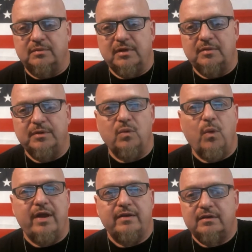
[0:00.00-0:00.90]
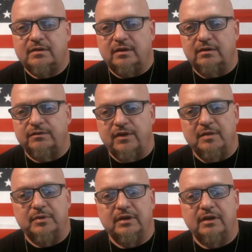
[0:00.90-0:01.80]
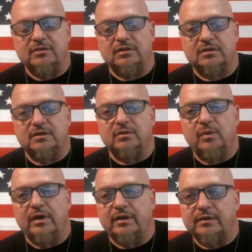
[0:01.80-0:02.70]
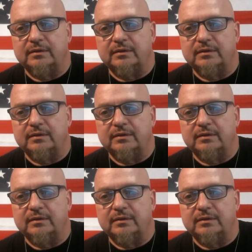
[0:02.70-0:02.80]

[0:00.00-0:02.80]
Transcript: I'm not a big white car fan, but it does look good in white.